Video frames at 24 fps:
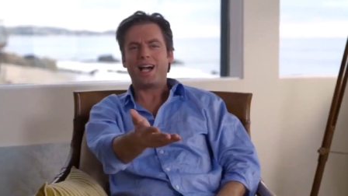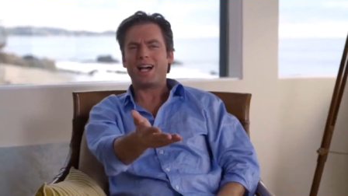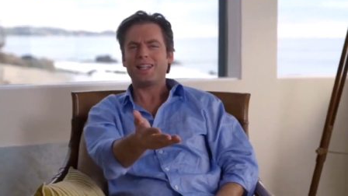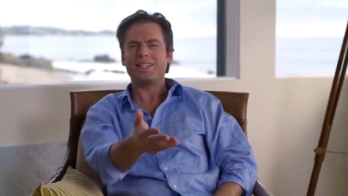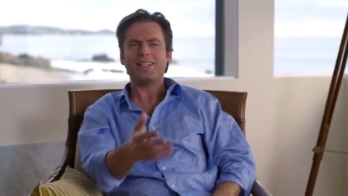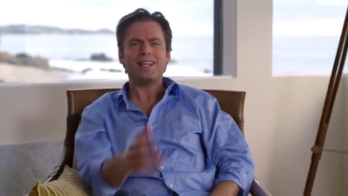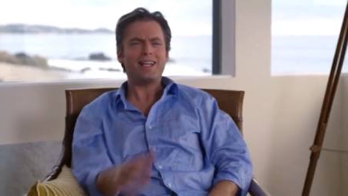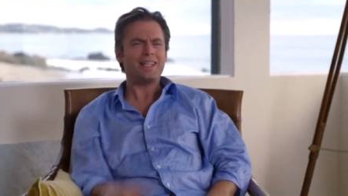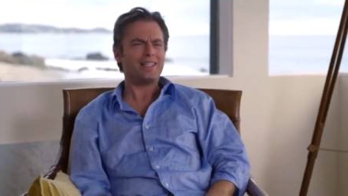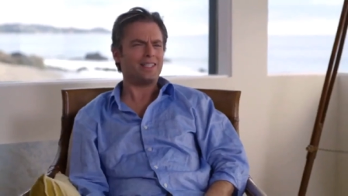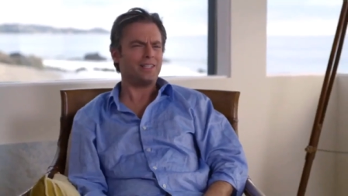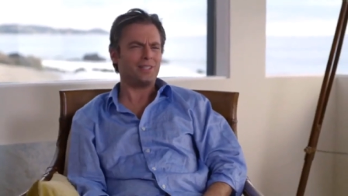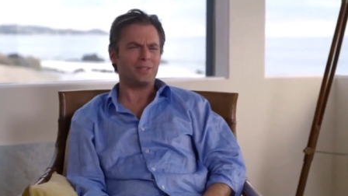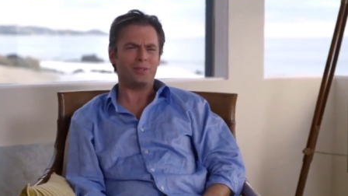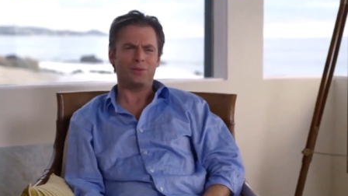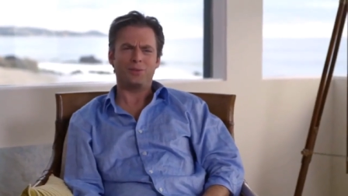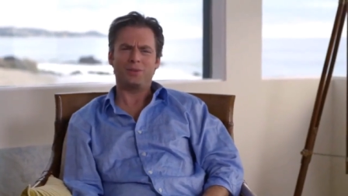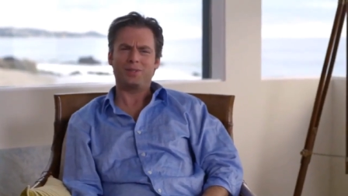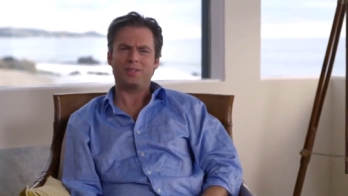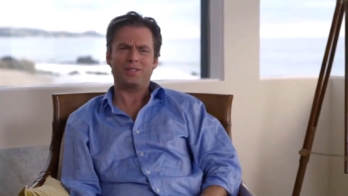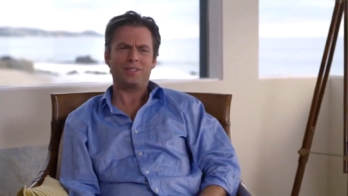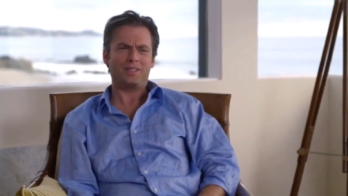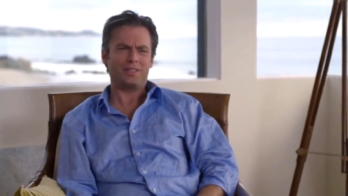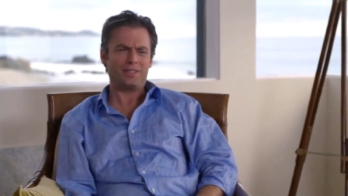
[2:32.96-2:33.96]
I like
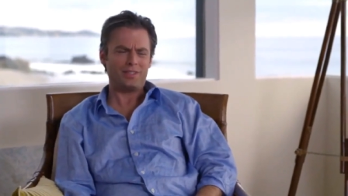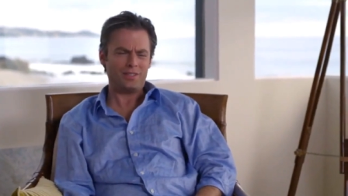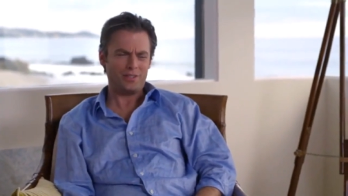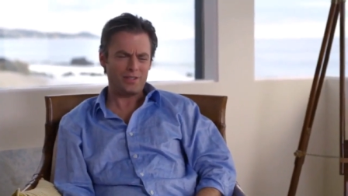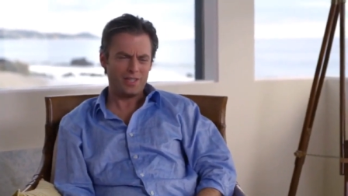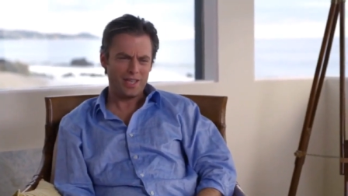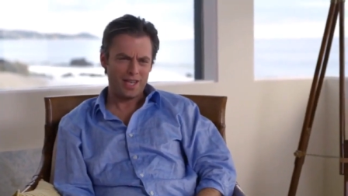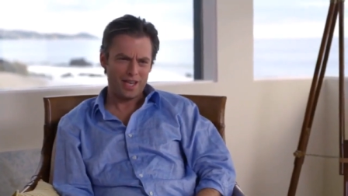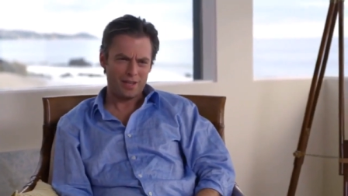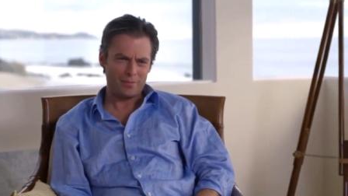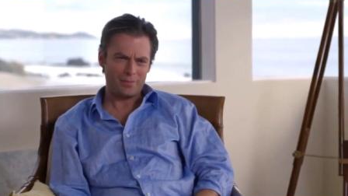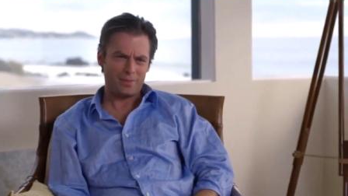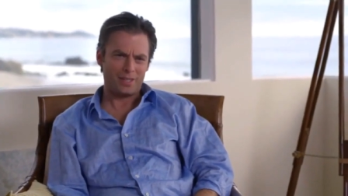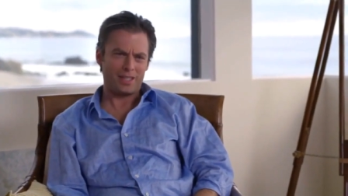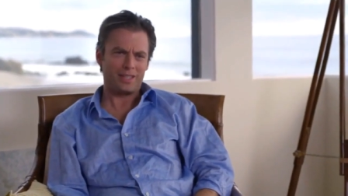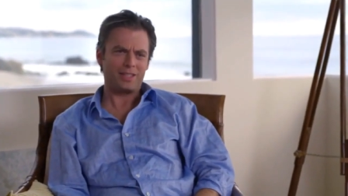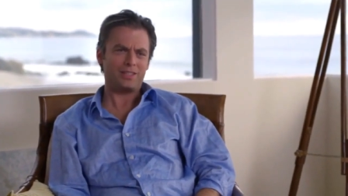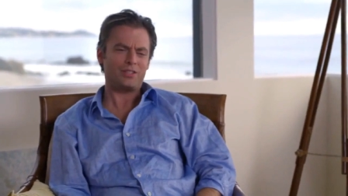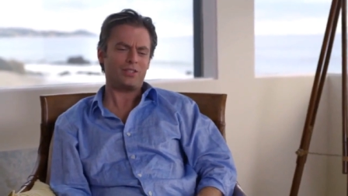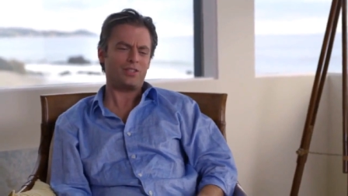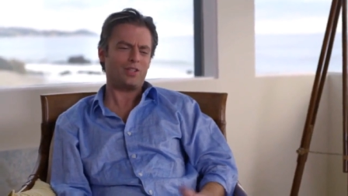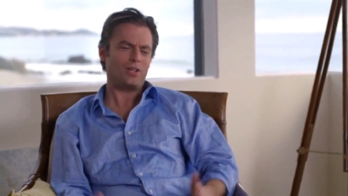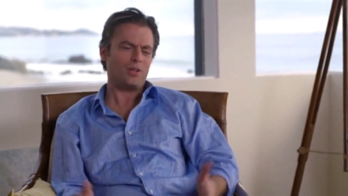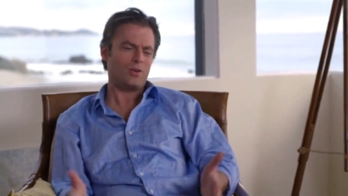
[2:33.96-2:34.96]
you. You get me.
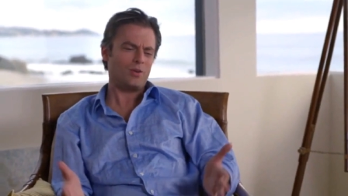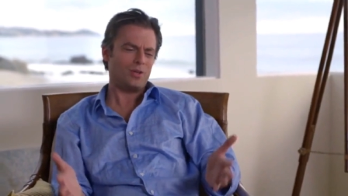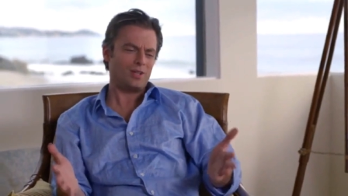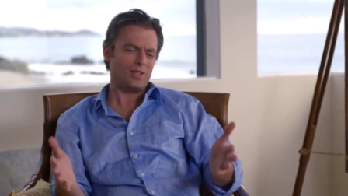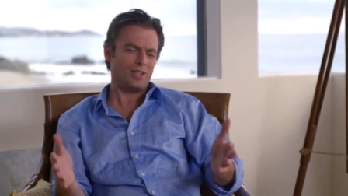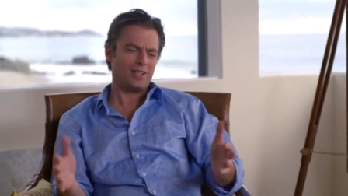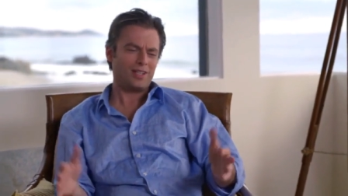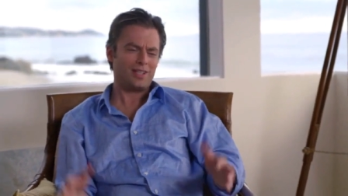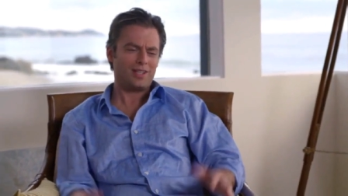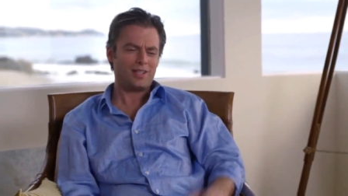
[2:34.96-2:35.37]
So,